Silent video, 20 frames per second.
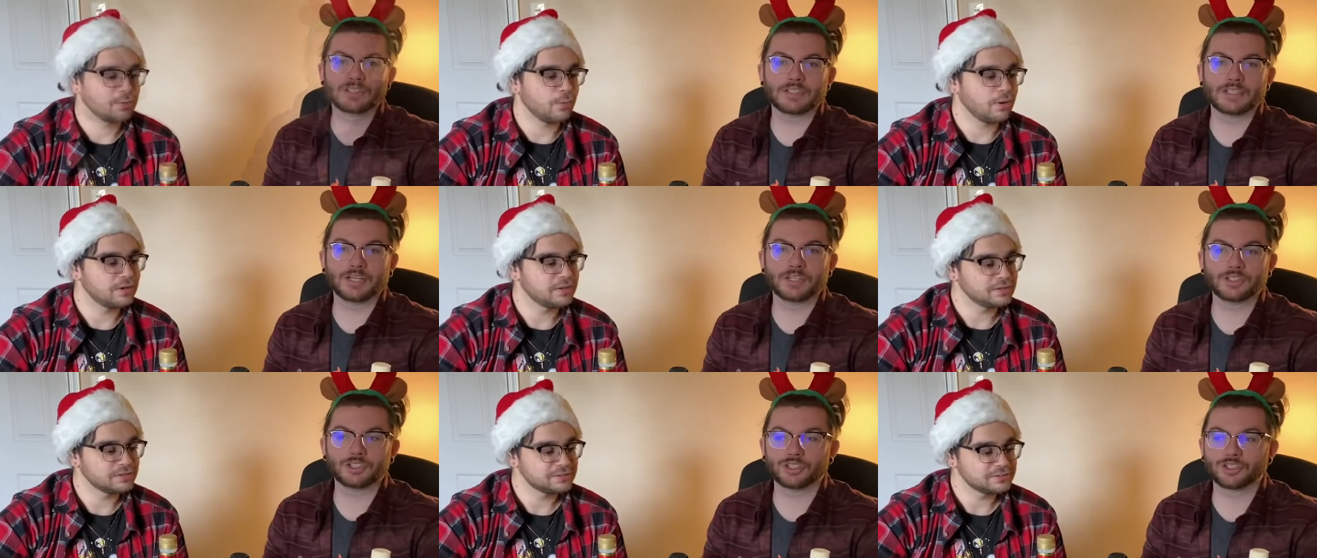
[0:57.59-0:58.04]

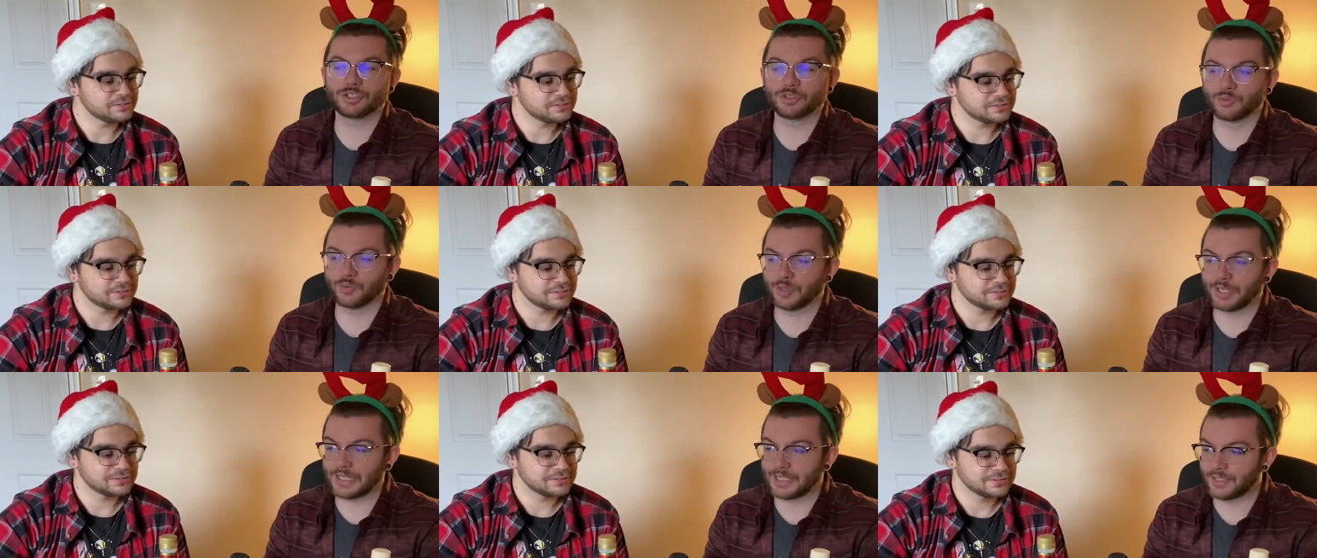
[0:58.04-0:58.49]
Speaker 1: There's, there's
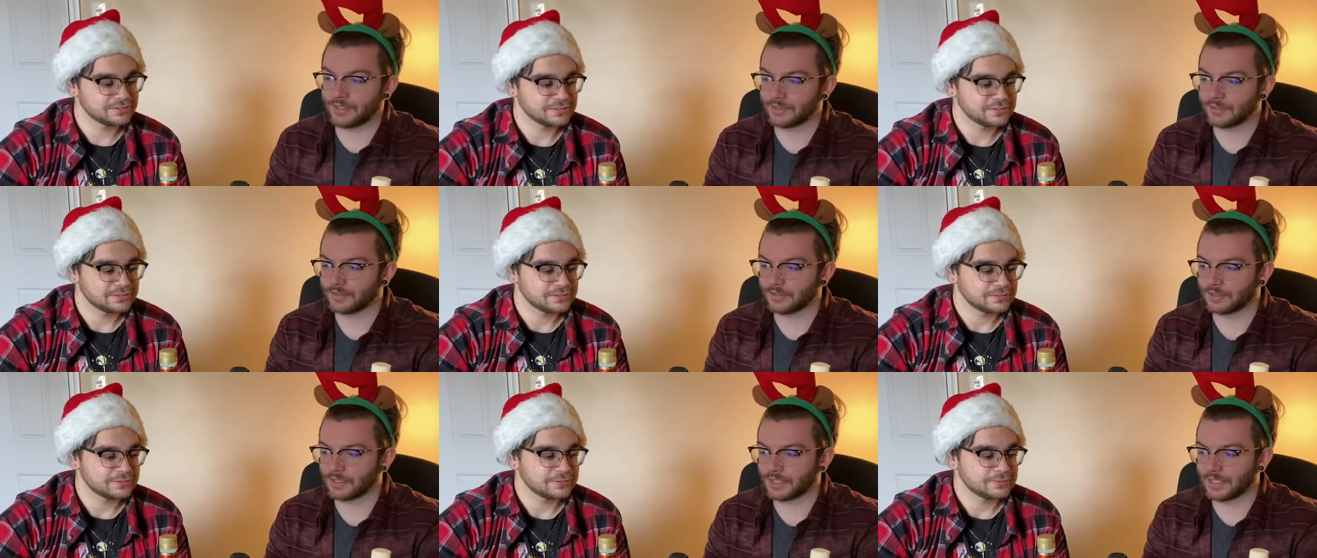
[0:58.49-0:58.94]
three
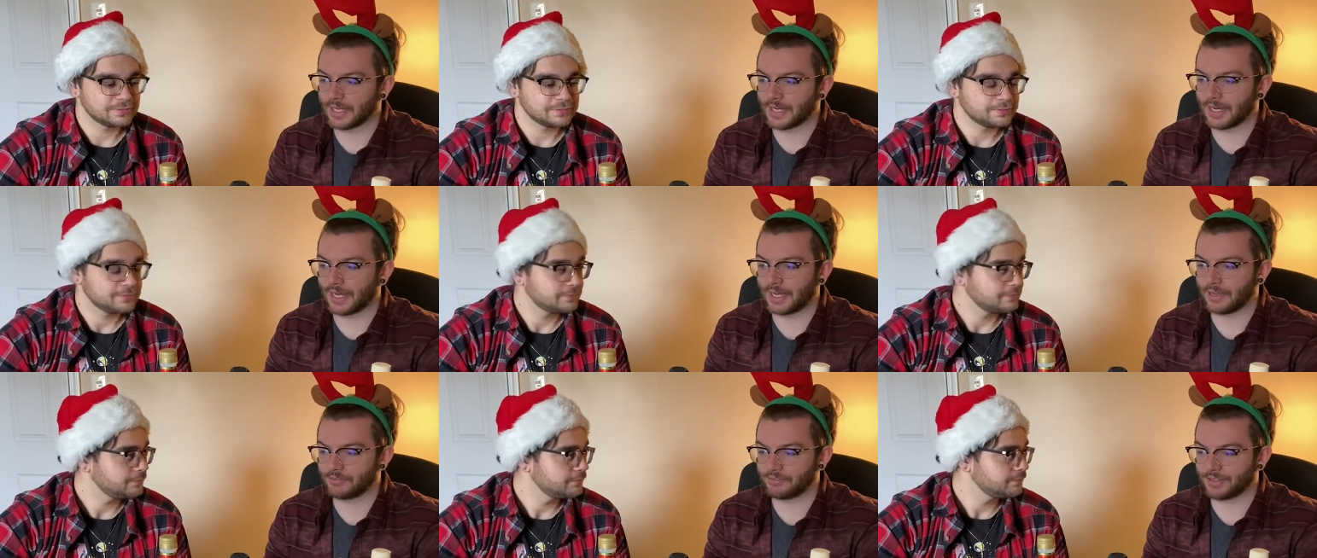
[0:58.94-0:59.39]
that
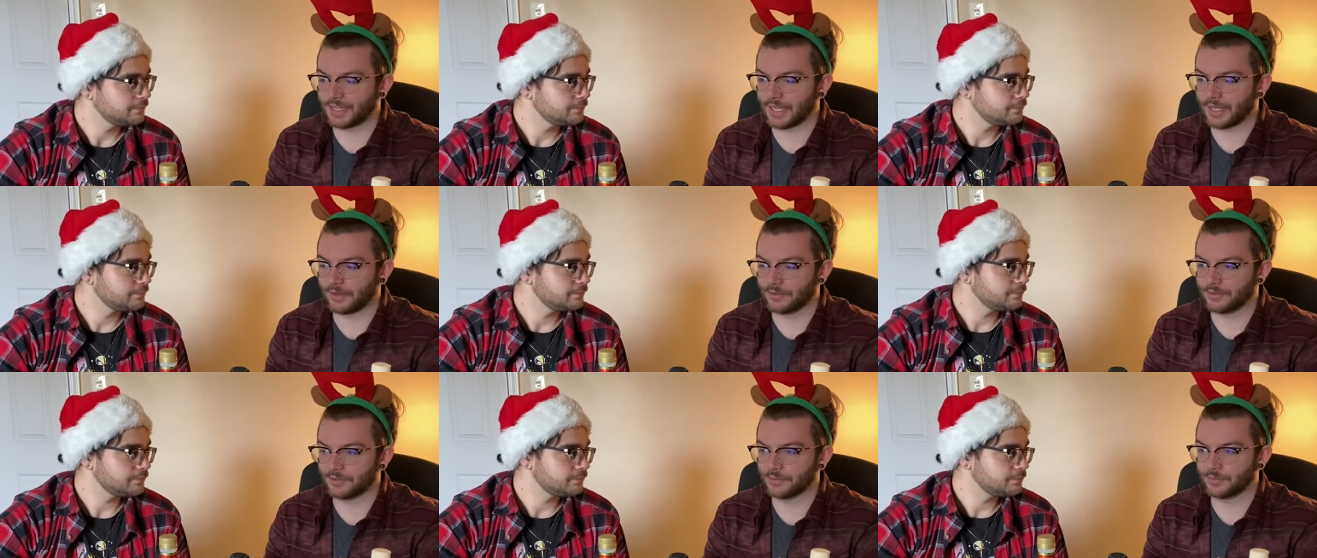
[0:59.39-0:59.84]
I
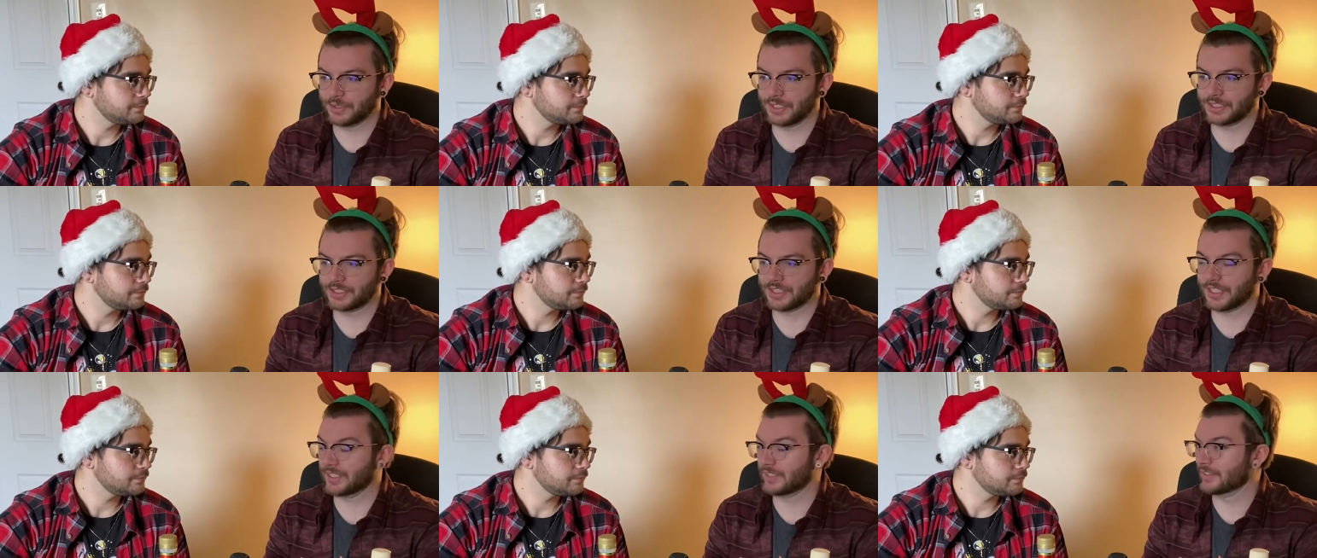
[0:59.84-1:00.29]
found,
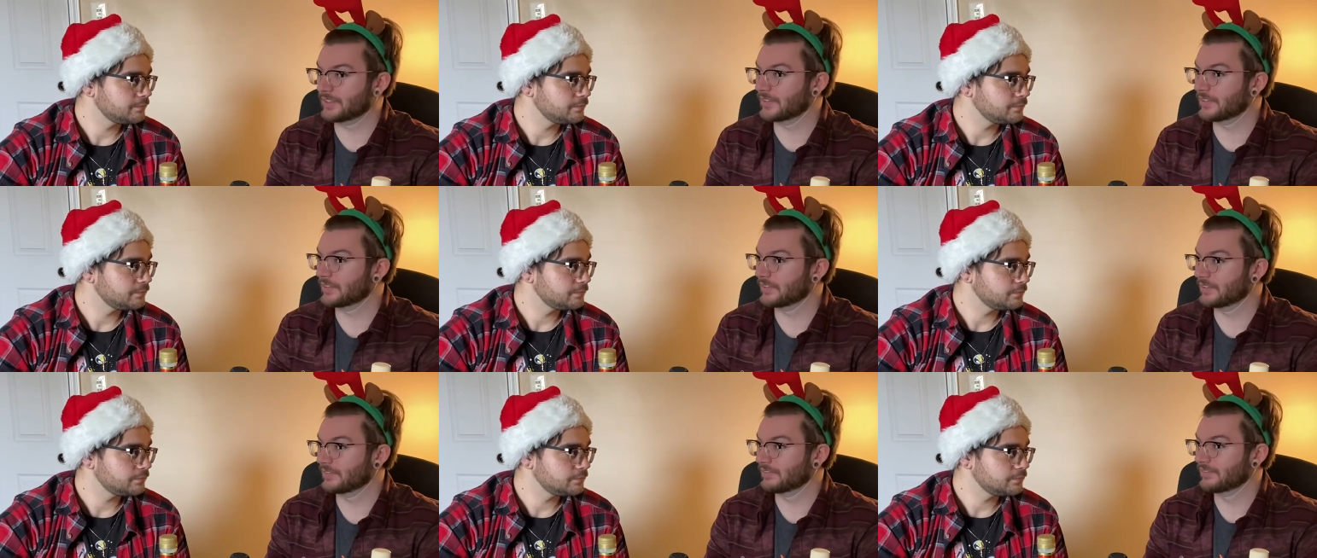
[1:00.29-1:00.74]
which
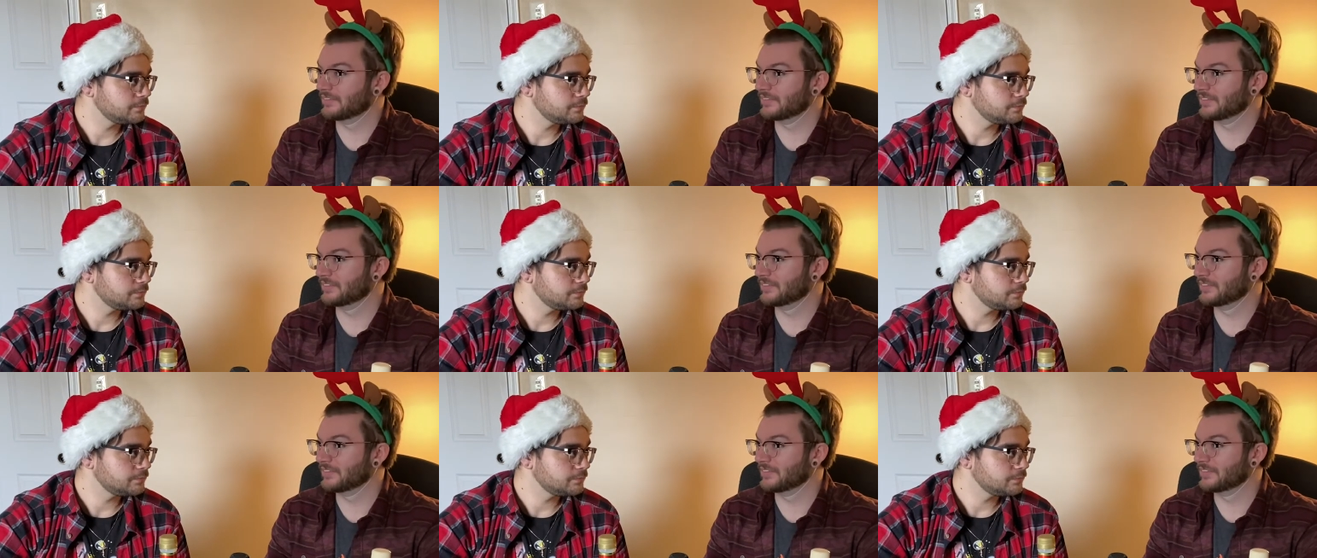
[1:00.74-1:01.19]
is
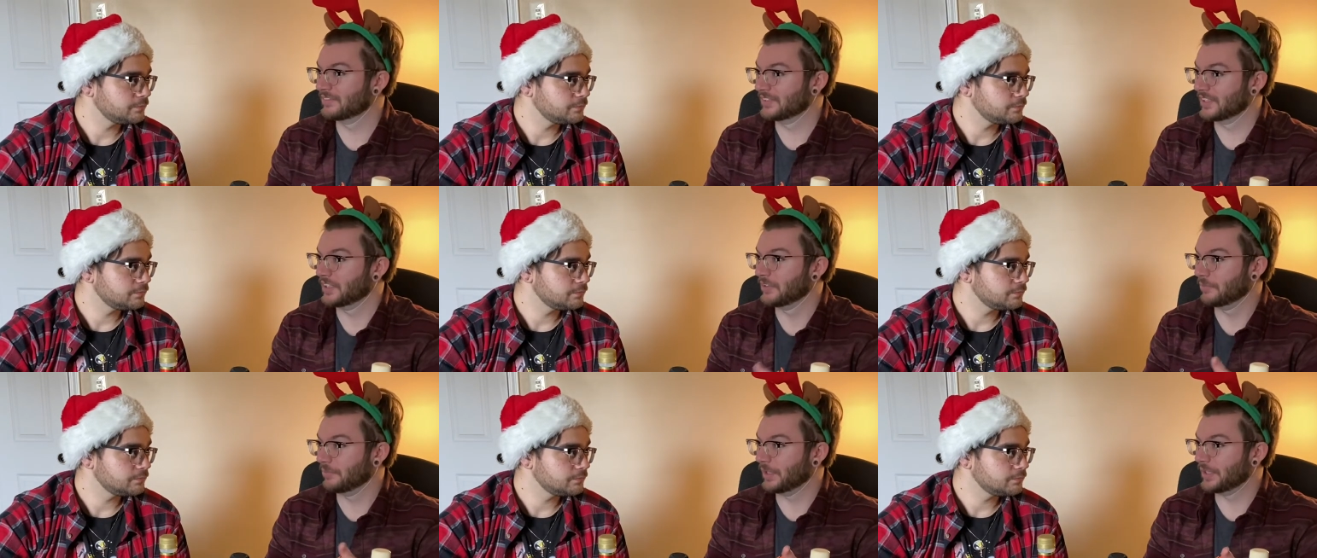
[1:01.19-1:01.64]

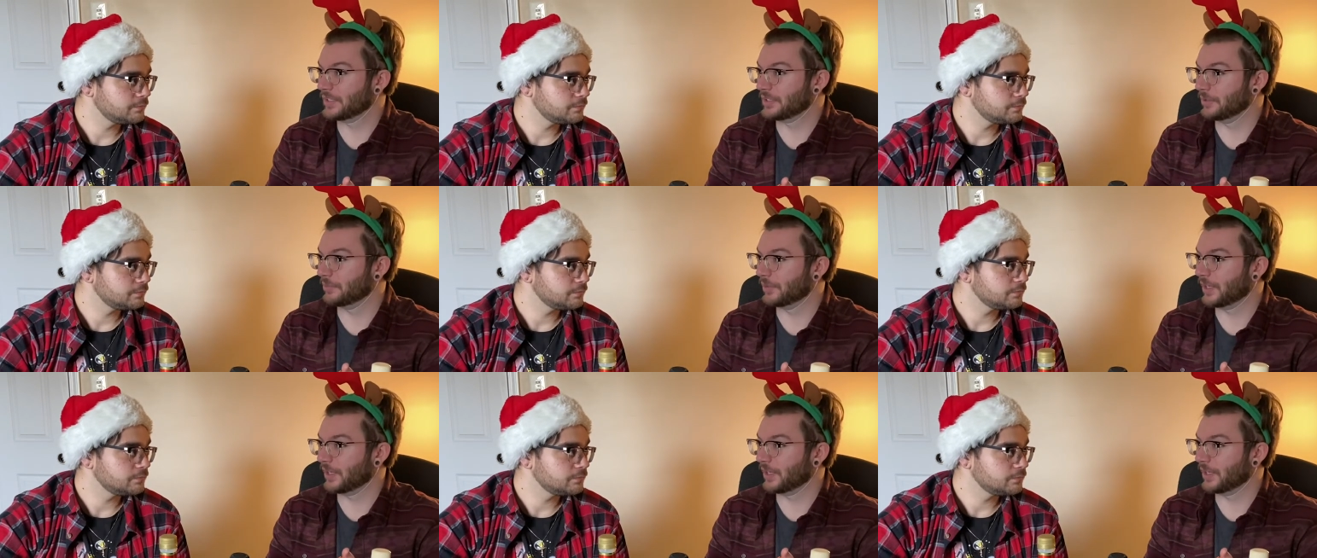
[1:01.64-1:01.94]
Mr.